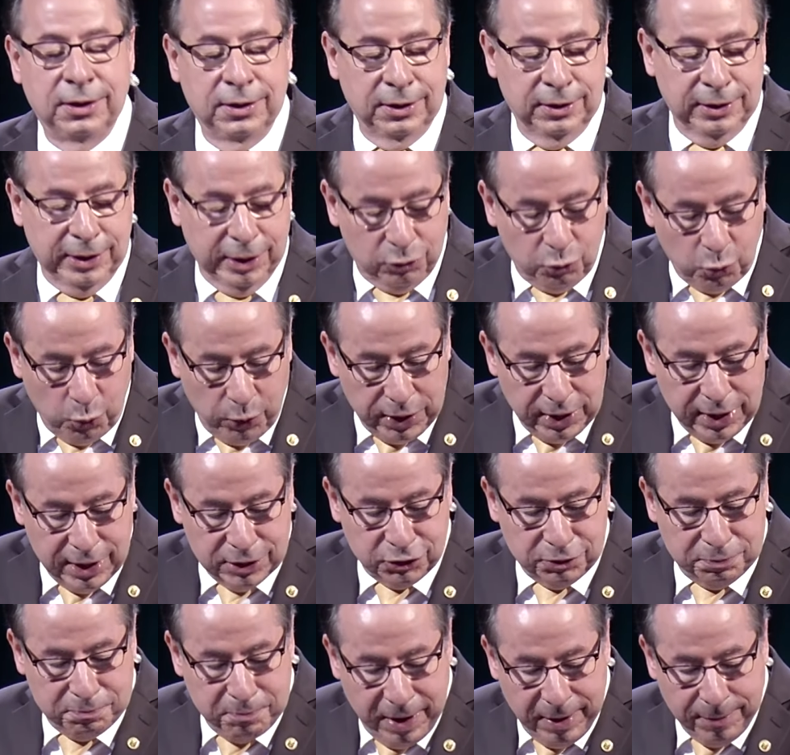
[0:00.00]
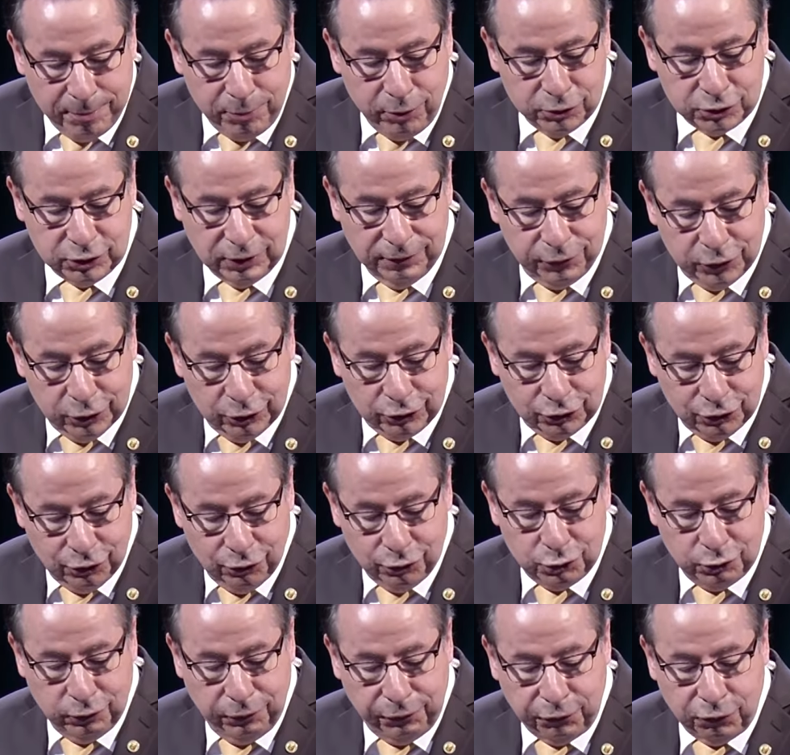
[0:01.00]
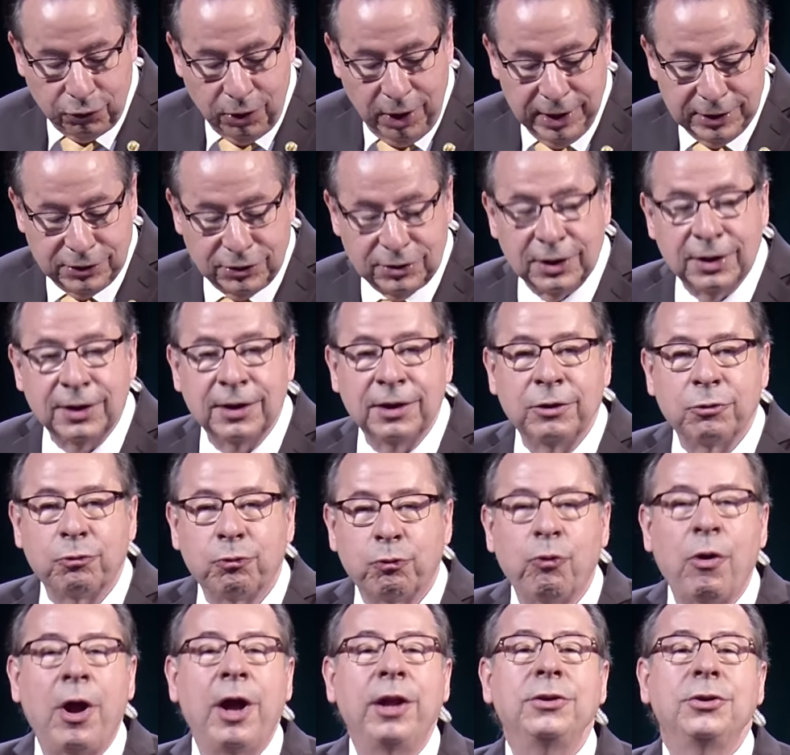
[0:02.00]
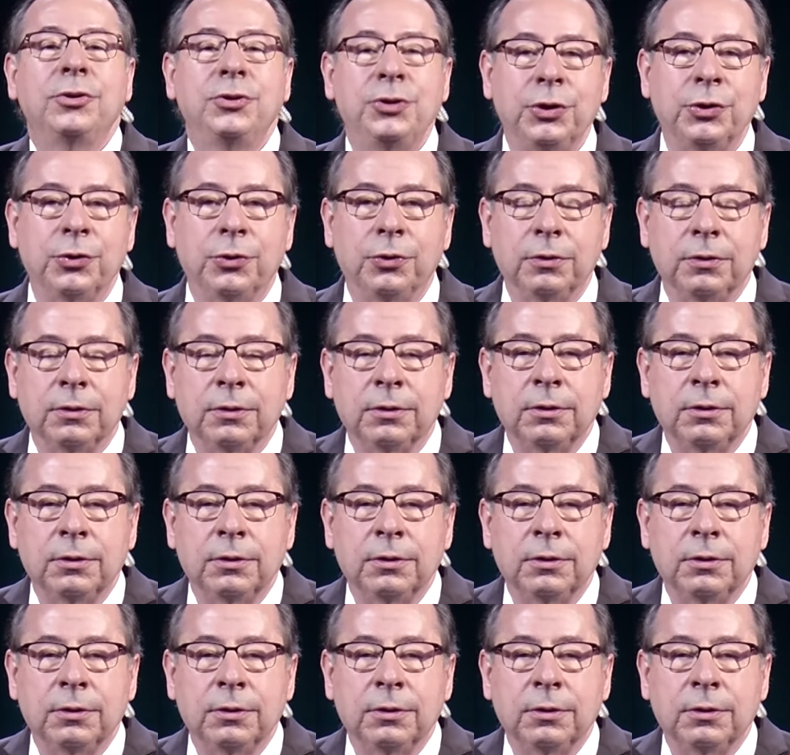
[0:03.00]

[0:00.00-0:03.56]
that we as members of the Church of Christ run to?